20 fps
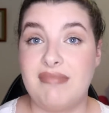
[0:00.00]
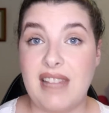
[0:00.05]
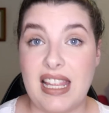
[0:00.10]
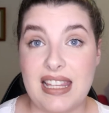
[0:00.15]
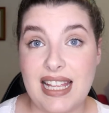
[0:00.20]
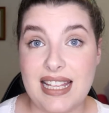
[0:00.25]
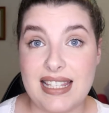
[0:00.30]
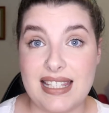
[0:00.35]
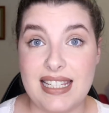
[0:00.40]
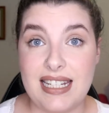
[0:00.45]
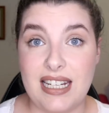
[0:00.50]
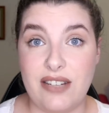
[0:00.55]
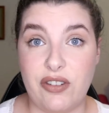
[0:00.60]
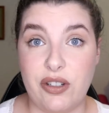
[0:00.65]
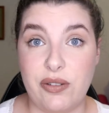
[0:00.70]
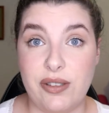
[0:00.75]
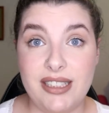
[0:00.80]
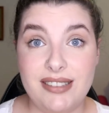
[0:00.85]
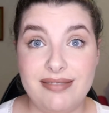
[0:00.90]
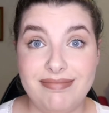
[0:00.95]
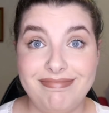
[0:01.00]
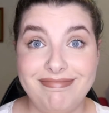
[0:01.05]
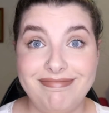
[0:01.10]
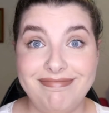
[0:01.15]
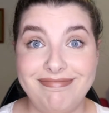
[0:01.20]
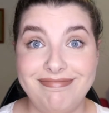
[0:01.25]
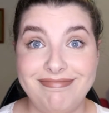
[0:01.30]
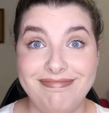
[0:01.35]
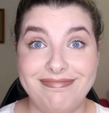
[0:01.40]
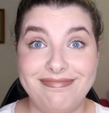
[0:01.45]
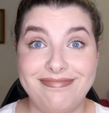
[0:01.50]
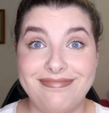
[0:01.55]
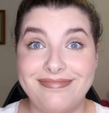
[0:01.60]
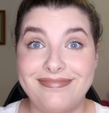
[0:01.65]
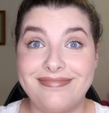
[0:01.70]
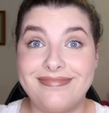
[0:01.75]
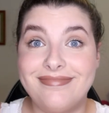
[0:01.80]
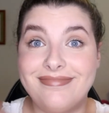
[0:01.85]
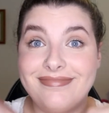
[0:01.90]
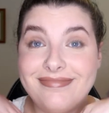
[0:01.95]
And that's it, everyone.
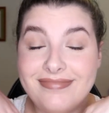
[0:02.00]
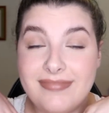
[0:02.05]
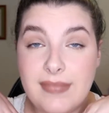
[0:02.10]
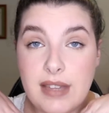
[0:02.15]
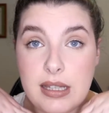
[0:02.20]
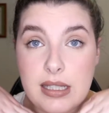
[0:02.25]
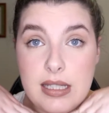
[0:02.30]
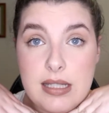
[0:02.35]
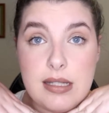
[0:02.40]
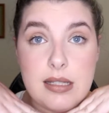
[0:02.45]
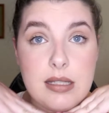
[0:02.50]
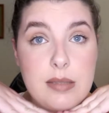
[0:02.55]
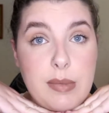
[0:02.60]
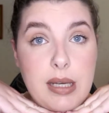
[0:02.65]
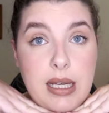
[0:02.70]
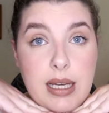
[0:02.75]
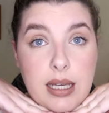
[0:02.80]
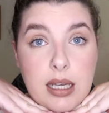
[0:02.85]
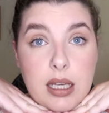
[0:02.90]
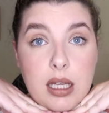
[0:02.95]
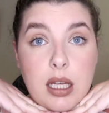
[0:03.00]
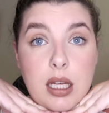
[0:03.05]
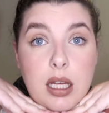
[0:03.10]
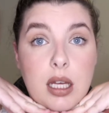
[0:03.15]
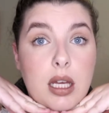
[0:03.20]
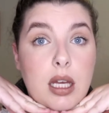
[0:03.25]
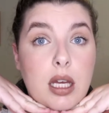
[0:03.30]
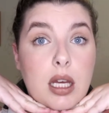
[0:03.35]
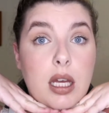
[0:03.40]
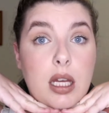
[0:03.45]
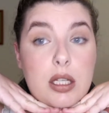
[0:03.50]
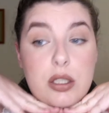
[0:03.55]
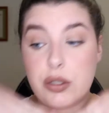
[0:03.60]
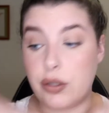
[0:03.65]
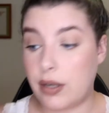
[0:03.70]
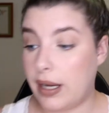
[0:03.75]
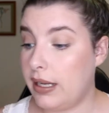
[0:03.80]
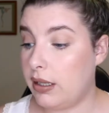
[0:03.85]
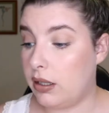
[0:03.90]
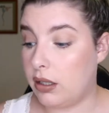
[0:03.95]
This is my
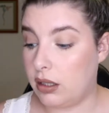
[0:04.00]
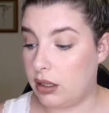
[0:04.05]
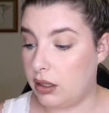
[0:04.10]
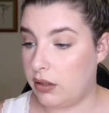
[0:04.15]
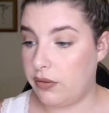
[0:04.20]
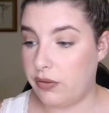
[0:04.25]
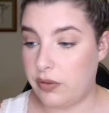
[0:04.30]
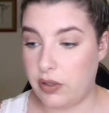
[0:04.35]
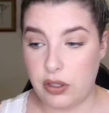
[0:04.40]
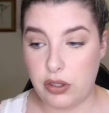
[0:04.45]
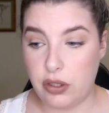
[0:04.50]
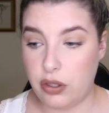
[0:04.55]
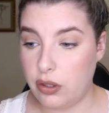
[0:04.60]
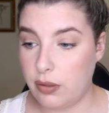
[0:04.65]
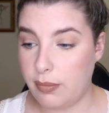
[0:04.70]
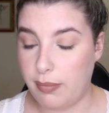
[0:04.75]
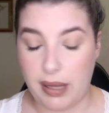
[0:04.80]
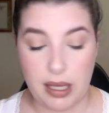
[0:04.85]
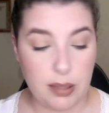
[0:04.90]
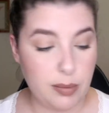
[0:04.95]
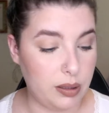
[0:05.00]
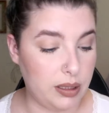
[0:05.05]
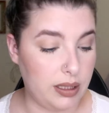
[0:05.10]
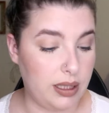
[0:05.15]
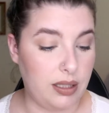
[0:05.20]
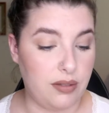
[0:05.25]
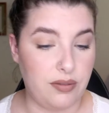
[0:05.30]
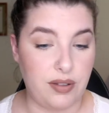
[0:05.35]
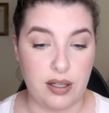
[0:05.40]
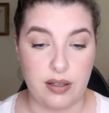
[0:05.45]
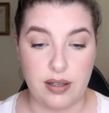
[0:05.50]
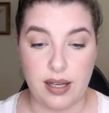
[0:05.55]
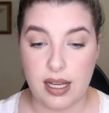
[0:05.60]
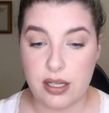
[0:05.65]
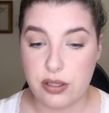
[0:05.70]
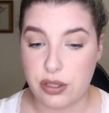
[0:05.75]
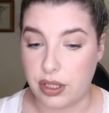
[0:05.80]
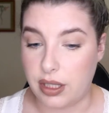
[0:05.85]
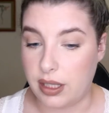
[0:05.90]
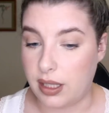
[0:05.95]
try on of the new Maybelline
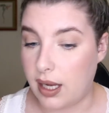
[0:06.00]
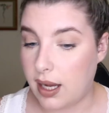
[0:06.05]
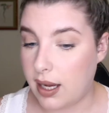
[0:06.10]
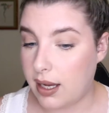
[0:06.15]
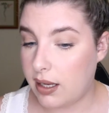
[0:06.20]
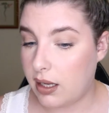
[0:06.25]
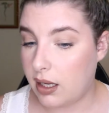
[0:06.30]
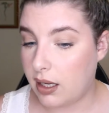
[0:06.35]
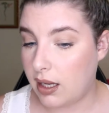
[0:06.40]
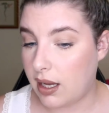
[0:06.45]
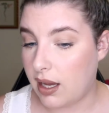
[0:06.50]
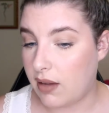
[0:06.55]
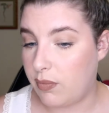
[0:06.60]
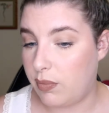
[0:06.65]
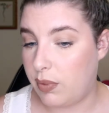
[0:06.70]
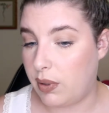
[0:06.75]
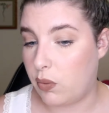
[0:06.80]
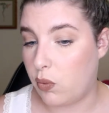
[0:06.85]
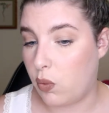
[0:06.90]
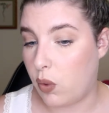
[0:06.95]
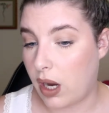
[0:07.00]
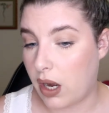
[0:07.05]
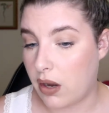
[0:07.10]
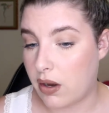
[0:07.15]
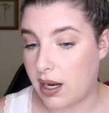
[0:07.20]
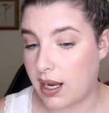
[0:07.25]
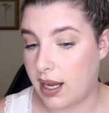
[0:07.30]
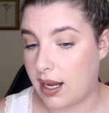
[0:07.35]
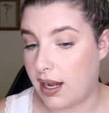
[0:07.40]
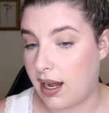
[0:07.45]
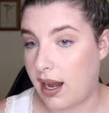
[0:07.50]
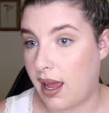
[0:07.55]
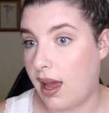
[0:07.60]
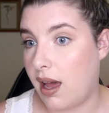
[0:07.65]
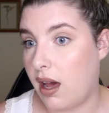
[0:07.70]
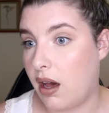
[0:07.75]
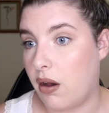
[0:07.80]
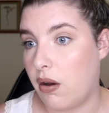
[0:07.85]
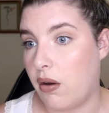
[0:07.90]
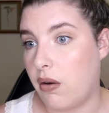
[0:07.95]
foundation. I have been wearing it
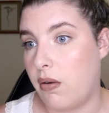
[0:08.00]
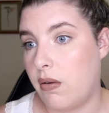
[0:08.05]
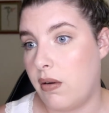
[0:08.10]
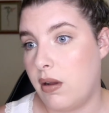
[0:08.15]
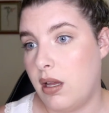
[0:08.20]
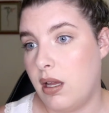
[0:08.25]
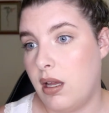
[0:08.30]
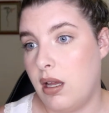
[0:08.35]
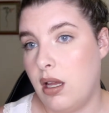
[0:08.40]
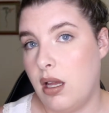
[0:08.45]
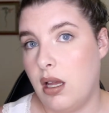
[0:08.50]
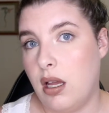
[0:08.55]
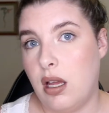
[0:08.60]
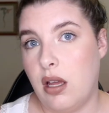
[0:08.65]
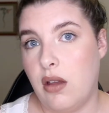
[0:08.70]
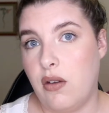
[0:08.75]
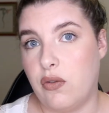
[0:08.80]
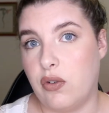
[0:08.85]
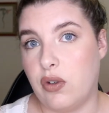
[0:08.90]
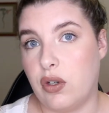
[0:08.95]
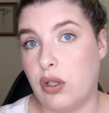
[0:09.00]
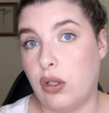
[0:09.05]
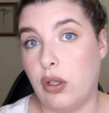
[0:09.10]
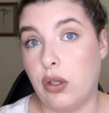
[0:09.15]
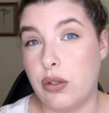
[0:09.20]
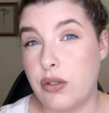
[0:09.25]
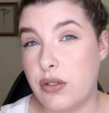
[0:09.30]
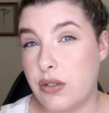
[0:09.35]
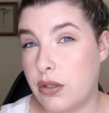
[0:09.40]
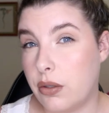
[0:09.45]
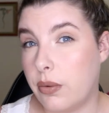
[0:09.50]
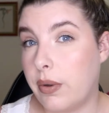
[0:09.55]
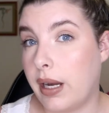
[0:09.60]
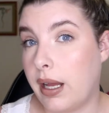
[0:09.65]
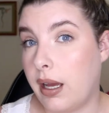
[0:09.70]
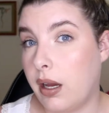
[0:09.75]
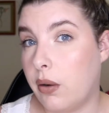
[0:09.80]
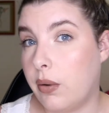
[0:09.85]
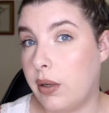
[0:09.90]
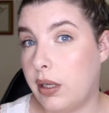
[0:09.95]
now for close to an
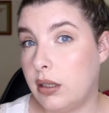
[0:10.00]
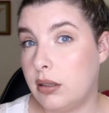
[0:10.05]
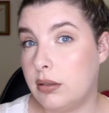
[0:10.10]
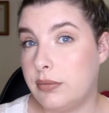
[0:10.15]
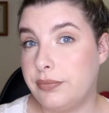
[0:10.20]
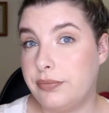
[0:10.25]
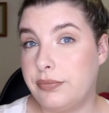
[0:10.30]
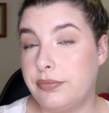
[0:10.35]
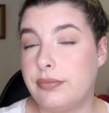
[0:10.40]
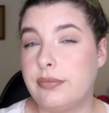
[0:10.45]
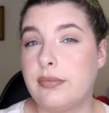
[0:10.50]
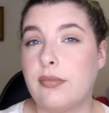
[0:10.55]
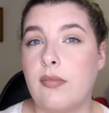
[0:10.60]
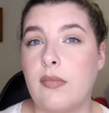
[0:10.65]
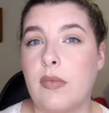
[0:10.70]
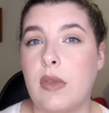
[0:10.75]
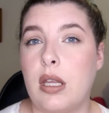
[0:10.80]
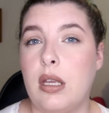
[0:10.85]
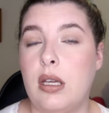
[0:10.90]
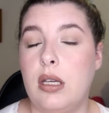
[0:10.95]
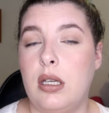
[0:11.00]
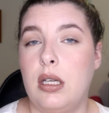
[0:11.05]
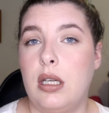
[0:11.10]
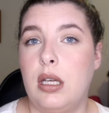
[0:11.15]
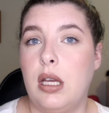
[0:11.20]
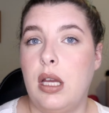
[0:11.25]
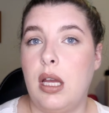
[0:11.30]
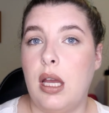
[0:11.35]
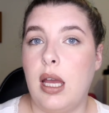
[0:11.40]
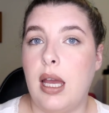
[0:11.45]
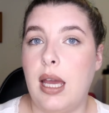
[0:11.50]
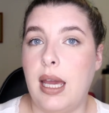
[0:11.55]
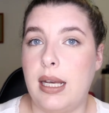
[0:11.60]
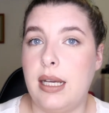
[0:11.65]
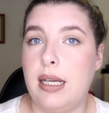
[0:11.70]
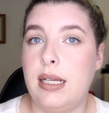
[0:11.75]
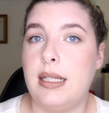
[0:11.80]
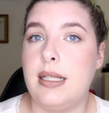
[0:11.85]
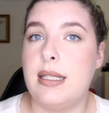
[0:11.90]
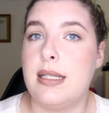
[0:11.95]
hour and
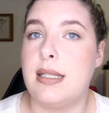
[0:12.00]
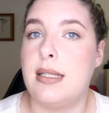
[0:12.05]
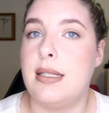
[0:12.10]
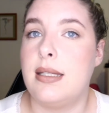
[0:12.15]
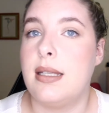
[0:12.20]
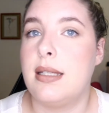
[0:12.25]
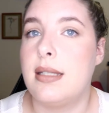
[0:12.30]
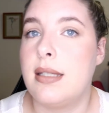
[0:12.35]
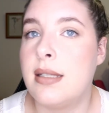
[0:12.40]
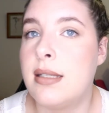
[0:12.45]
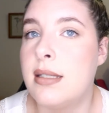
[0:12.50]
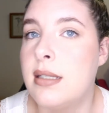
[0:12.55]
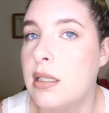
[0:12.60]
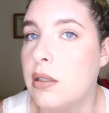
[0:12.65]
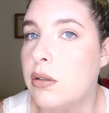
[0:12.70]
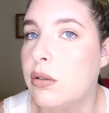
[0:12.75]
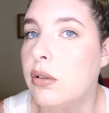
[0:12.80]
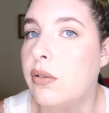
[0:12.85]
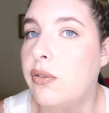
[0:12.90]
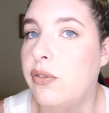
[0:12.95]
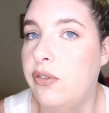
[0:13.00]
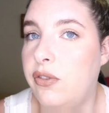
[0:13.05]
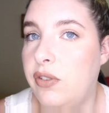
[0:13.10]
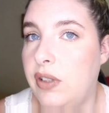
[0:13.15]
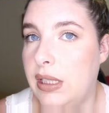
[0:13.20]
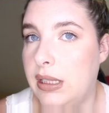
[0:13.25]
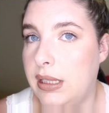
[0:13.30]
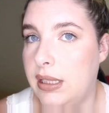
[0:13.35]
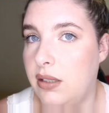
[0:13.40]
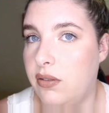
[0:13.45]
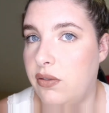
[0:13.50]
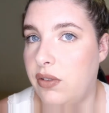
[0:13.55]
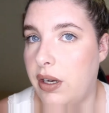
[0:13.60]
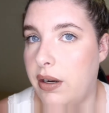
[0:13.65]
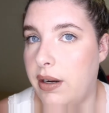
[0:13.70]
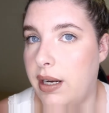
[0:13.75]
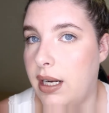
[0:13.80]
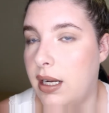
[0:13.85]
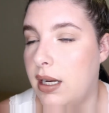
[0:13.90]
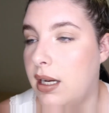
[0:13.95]
it is still feeling
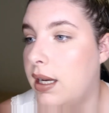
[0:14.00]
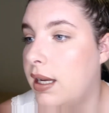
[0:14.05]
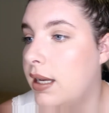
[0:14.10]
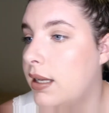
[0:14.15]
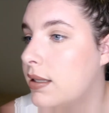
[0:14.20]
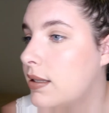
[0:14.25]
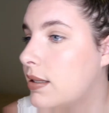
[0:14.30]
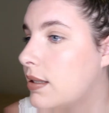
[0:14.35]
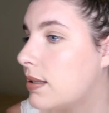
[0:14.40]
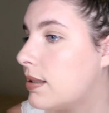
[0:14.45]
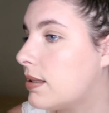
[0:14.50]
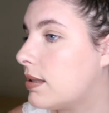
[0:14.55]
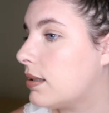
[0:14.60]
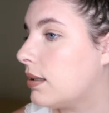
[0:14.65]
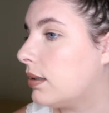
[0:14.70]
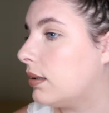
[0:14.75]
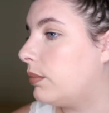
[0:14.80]
very nice.